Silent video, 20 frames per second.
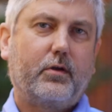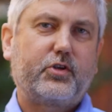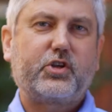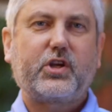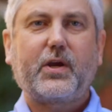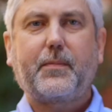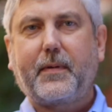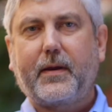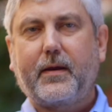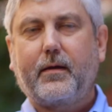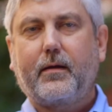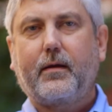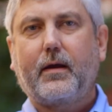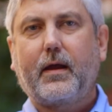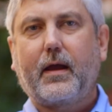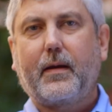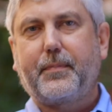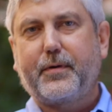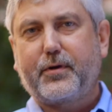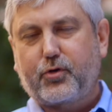shipping
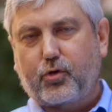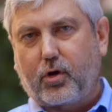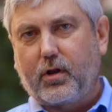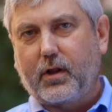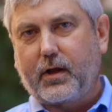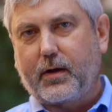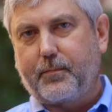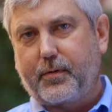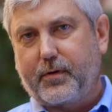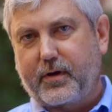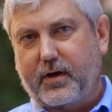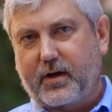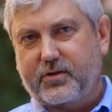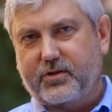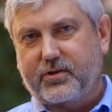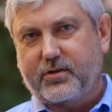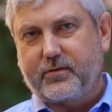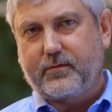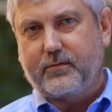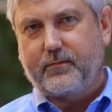and petroleum production.